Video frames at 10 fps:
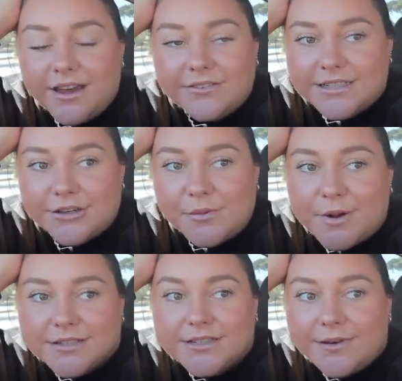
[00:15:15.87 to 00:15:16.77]
every single
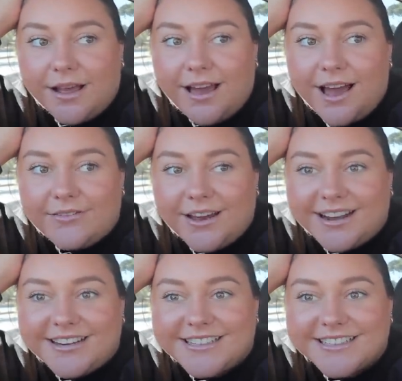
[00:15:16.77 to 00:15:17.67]
person in my life. And
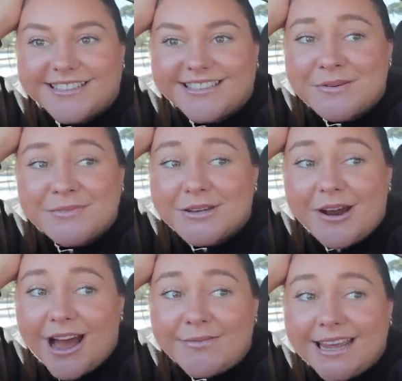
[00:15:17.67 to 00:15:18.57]
I just am so
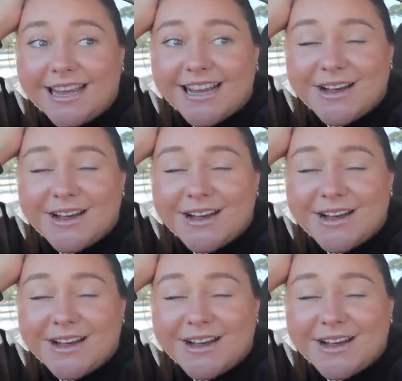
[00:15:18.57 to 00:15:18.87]
happy.